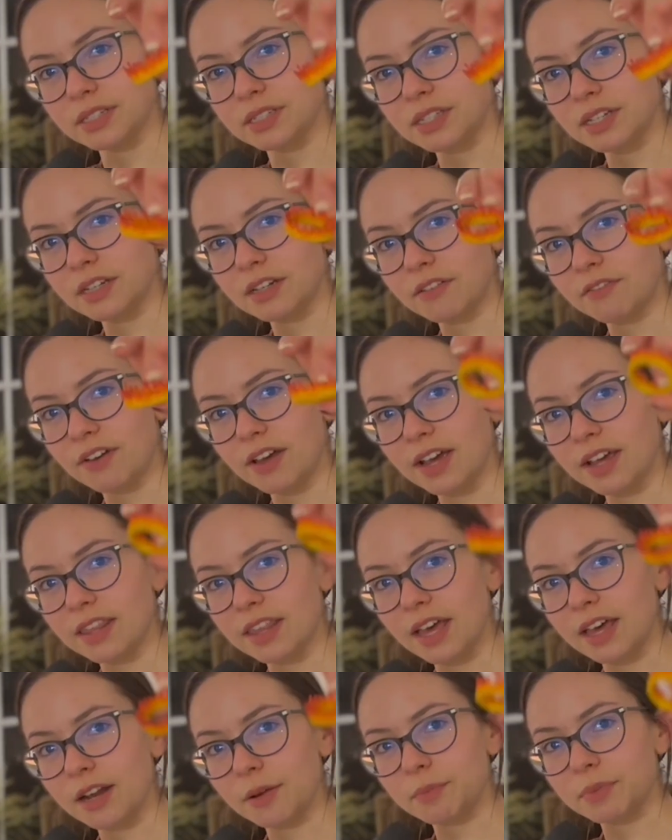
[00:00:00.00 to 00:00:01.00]
signify
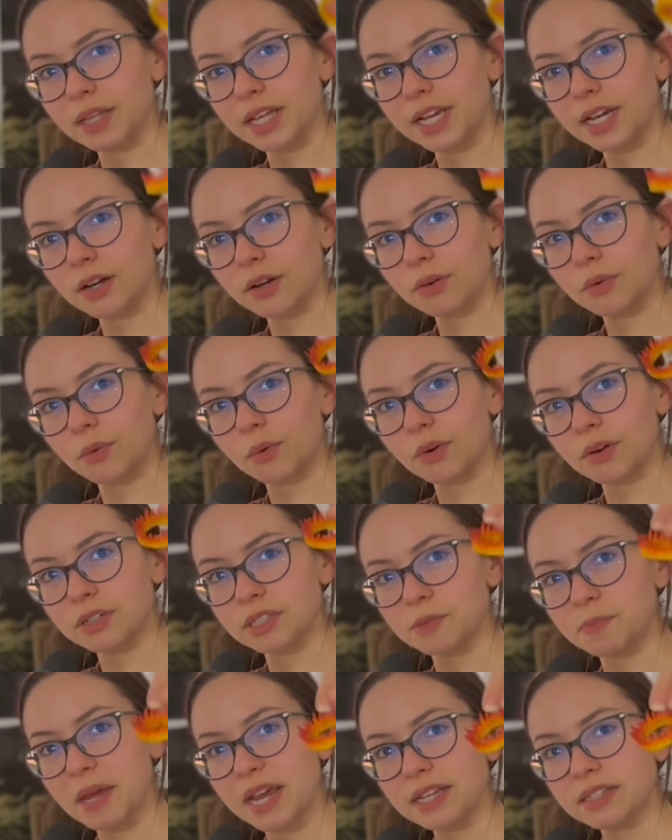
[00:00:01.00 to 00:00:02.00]
that a player or a
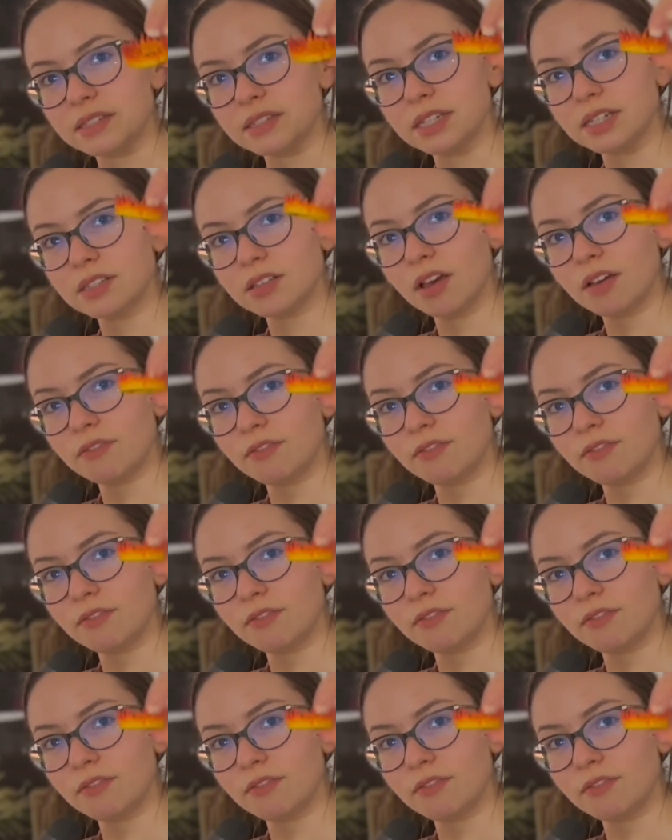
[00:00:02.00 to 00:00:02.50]
space is on